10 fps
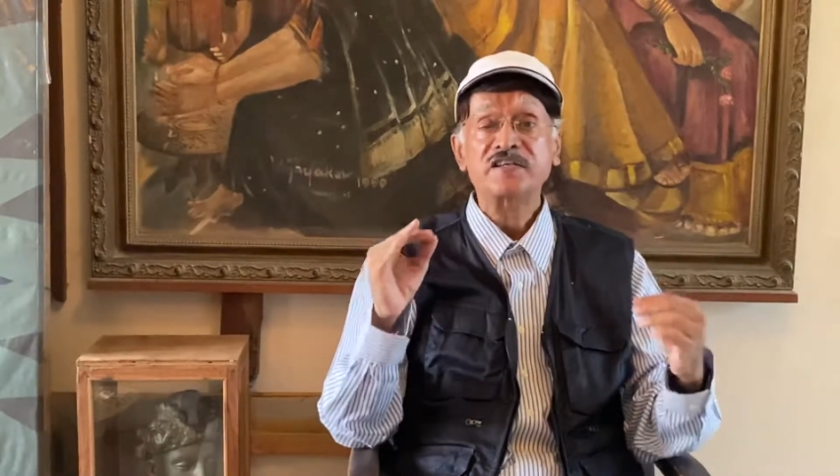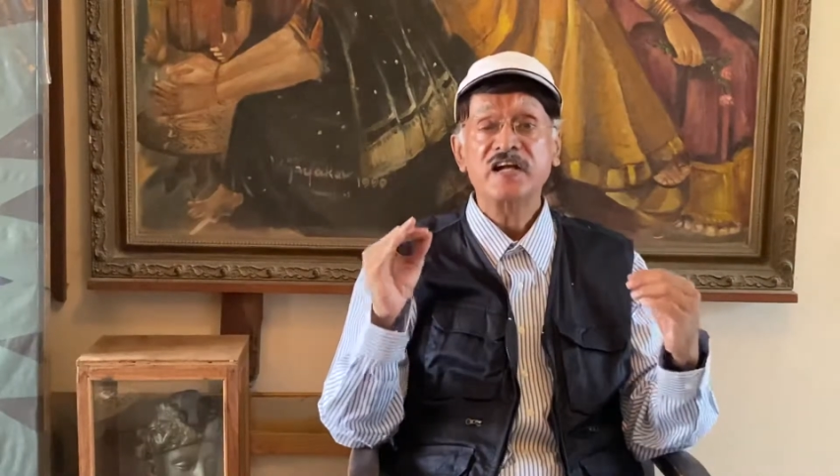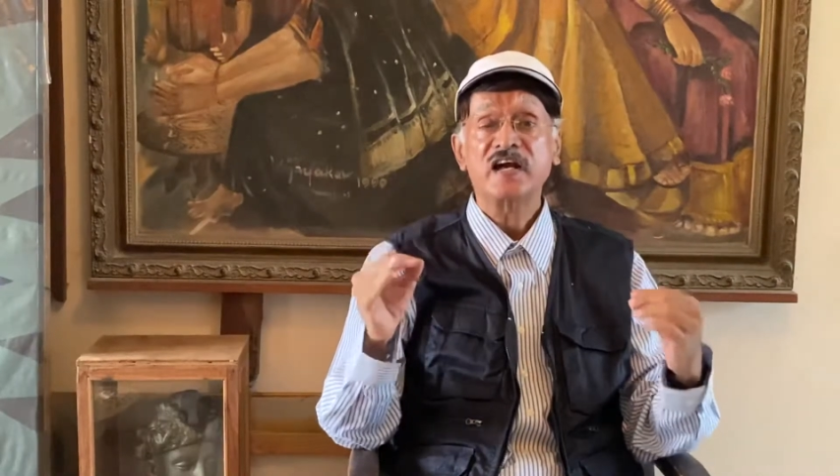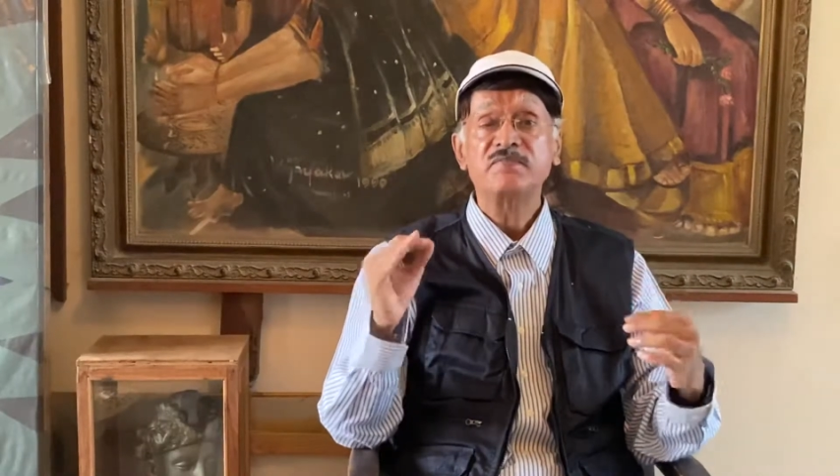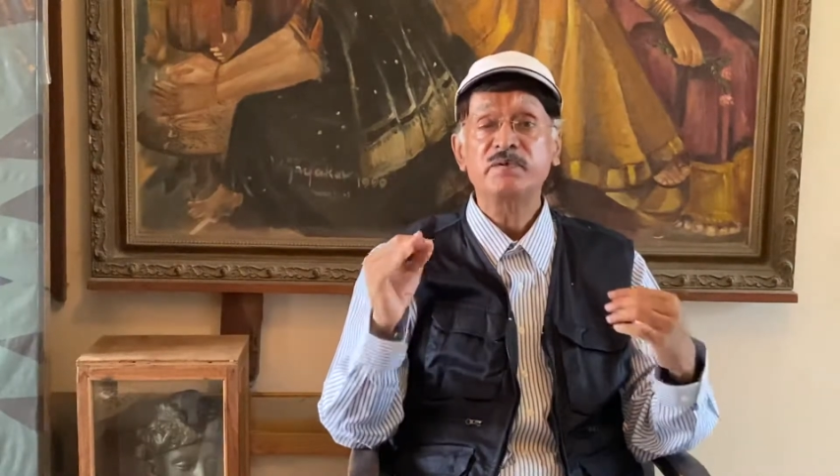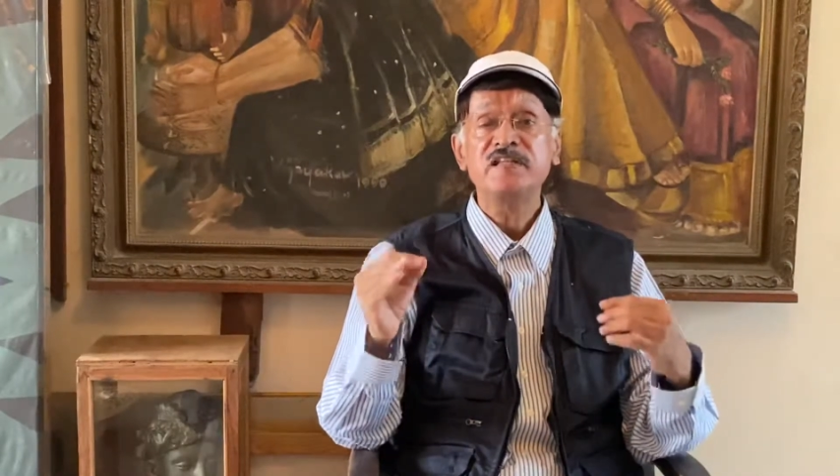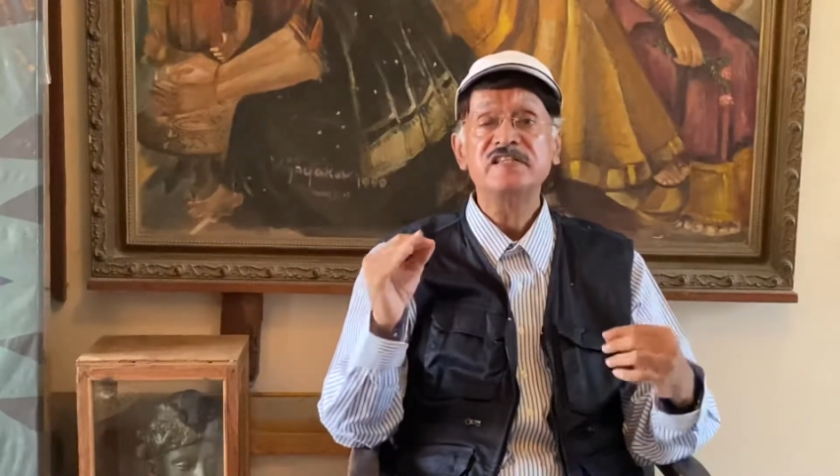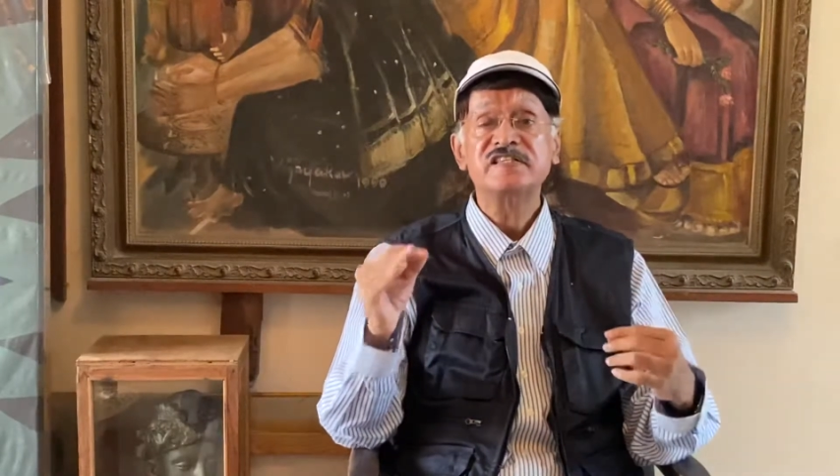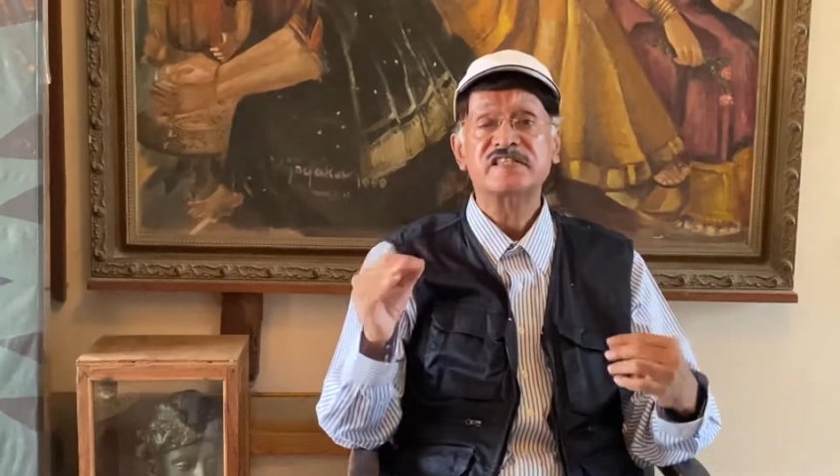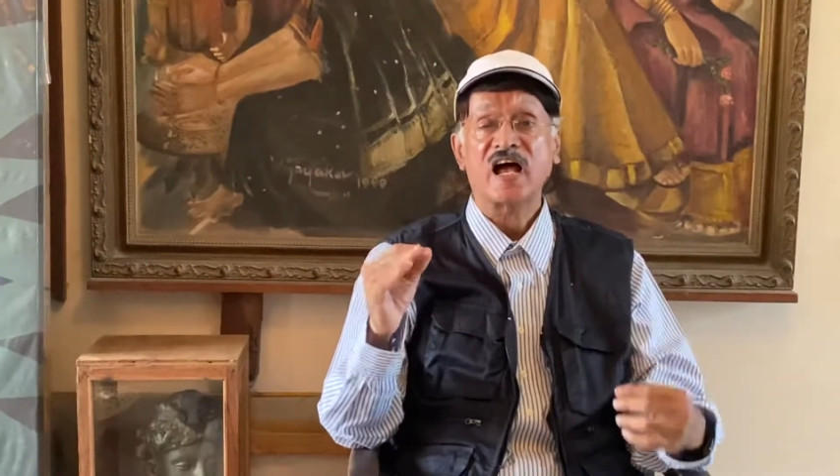yet been
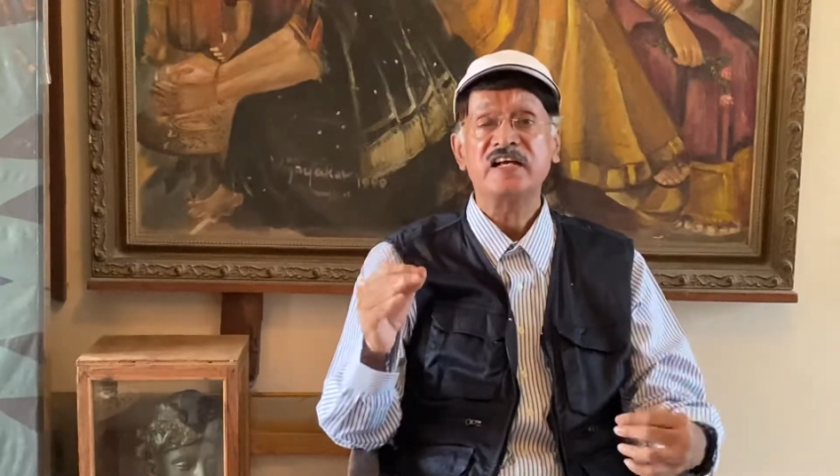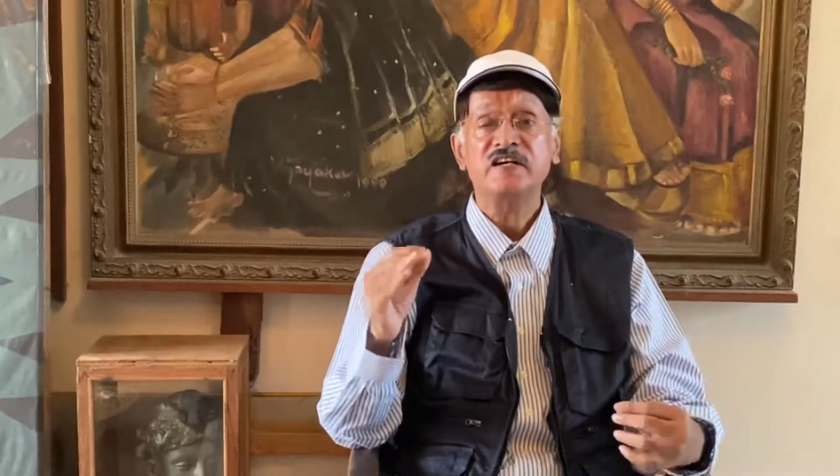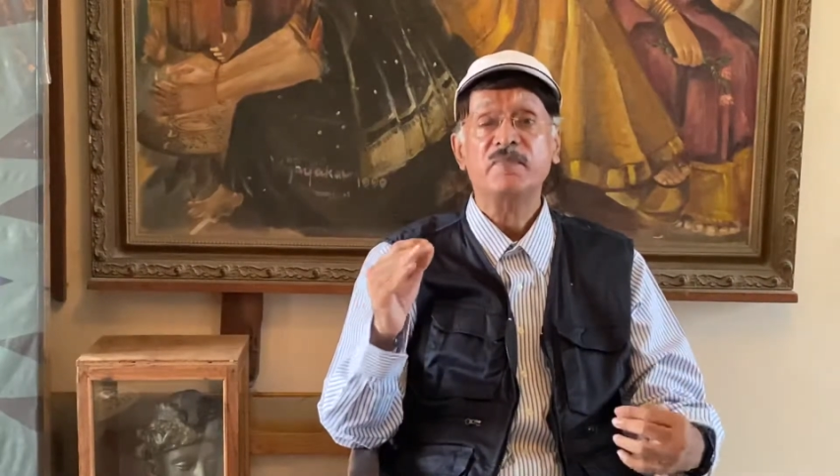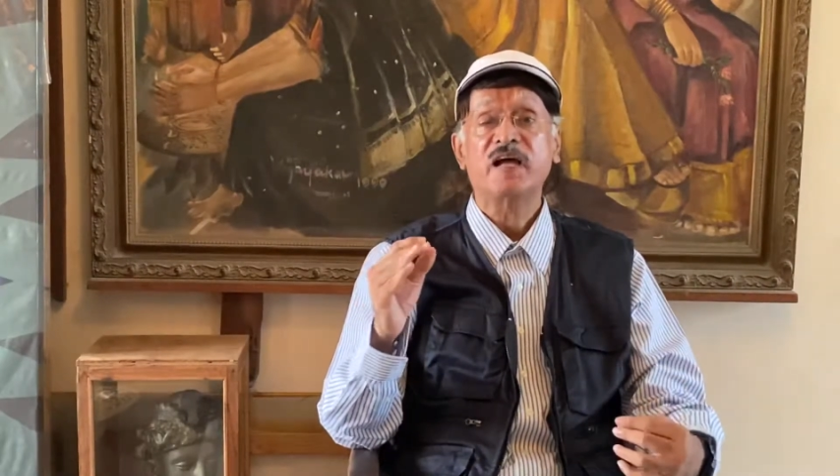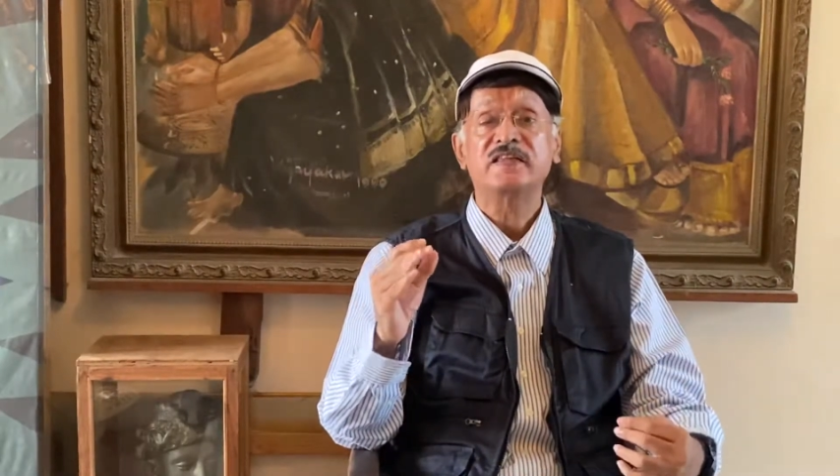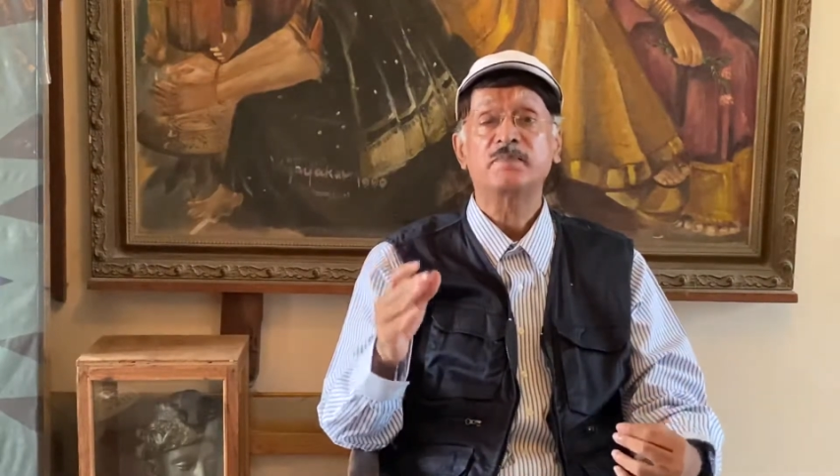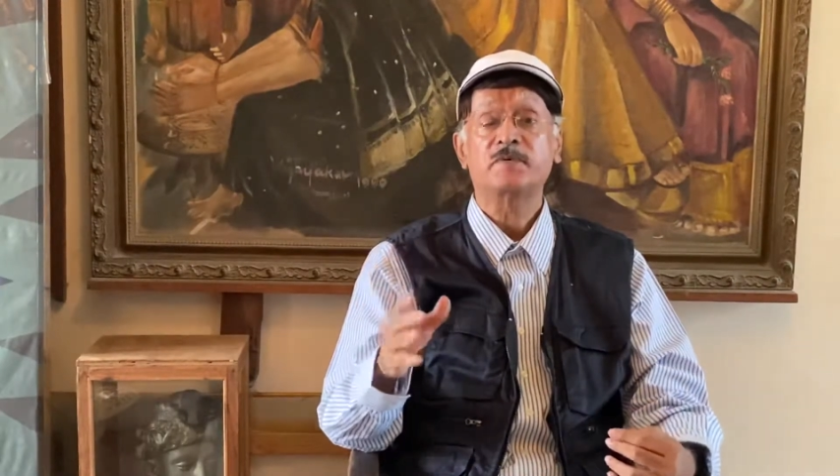signed by the